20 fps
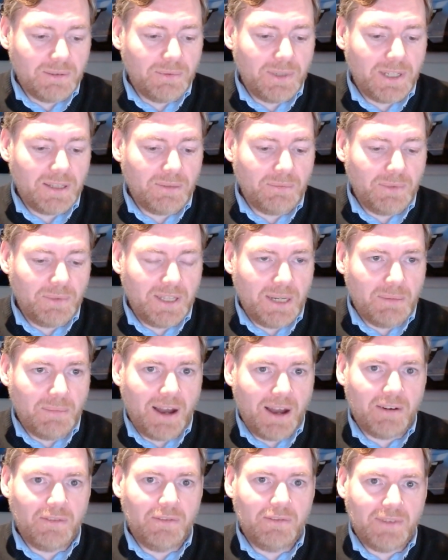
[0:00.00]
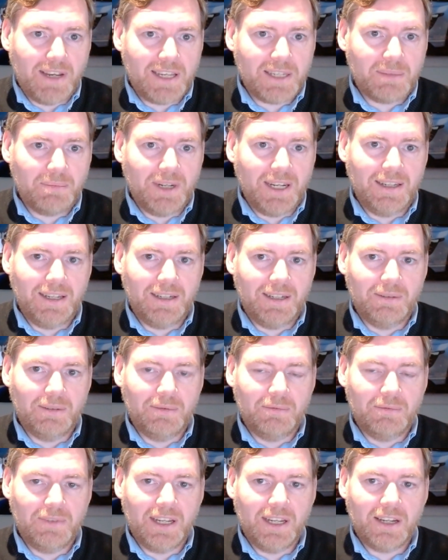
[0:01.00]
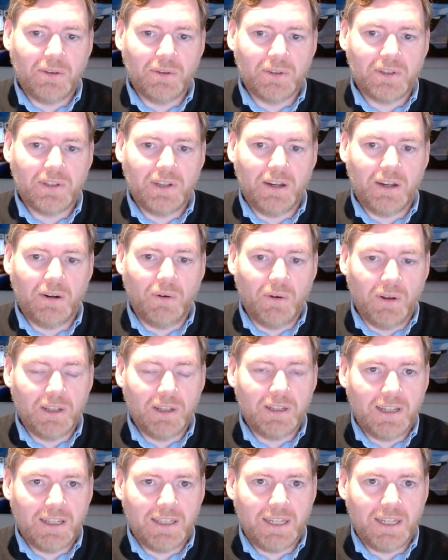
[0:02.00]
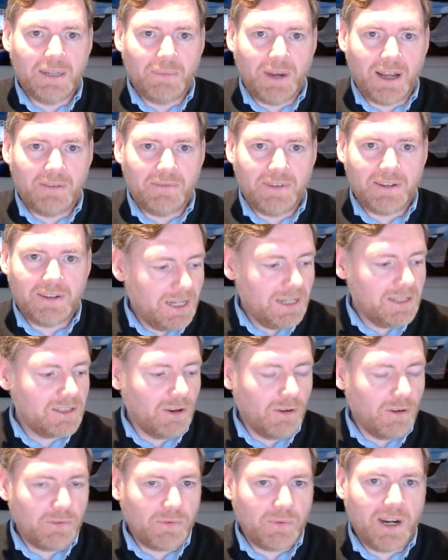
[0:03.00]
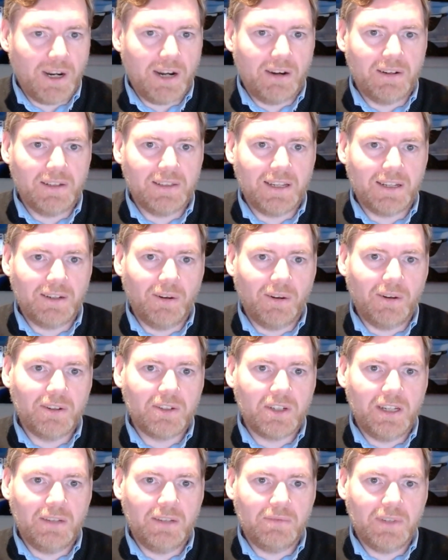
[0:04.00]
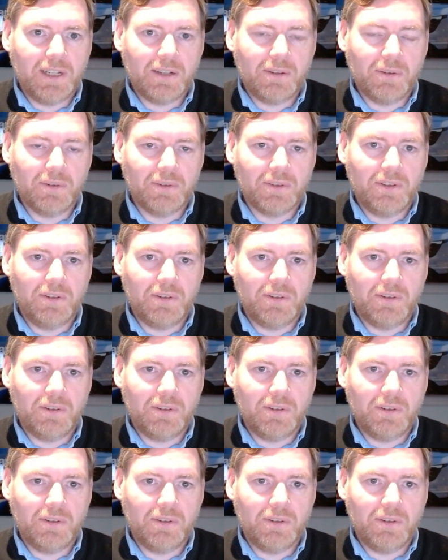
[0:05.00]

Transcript: with the amount of investment in vehicles at all and the amount of investment in software and technology in vehicles,